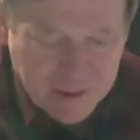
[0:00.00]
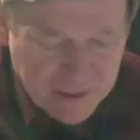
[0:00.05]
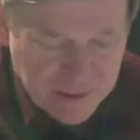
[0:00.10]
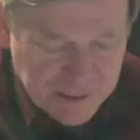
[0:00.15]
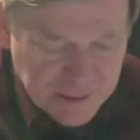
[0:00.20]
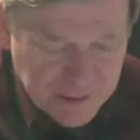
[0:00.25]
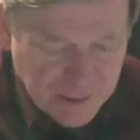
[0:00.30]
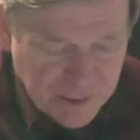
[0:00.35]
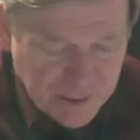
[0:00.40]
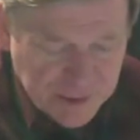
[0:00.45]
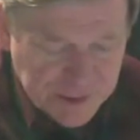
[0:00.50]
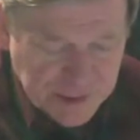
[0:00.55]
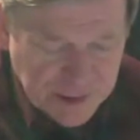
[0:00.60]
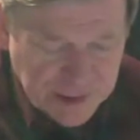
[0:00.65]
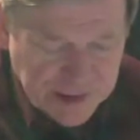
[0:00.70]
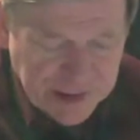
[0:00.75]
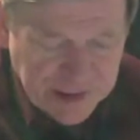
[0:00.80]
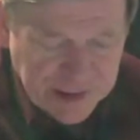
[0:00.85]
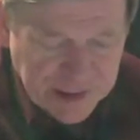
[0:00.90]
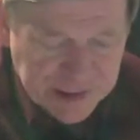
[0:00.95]
So you use a
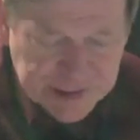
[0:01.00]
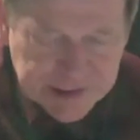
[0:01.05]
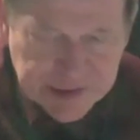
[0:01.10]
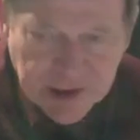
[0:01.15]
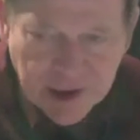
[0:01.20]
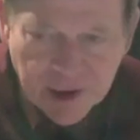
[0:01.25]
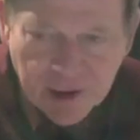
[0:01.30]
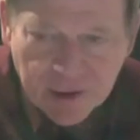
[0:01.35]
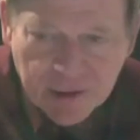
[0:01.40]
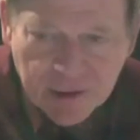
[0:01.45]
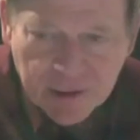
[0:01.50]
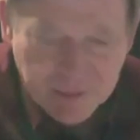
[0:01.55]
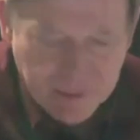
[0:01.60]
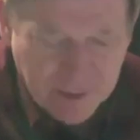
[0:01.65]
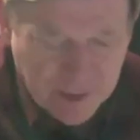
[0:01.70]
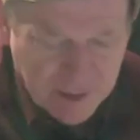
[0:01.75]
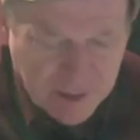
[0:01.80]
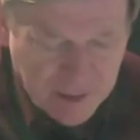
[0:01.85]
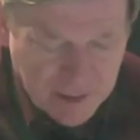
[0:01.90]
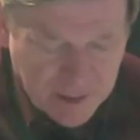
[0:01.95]
Lydian scale,
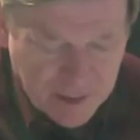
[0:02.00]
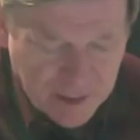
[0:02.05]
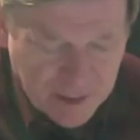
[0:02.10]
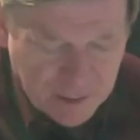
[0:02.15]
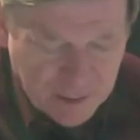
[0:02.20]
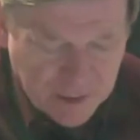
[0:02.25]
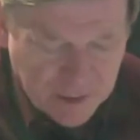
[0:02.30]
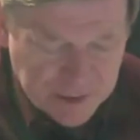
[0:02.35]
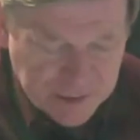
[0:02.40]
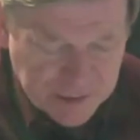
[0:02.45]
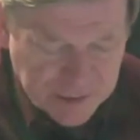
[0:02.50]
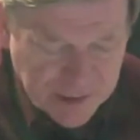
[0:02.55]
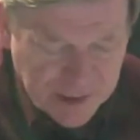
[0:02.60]
which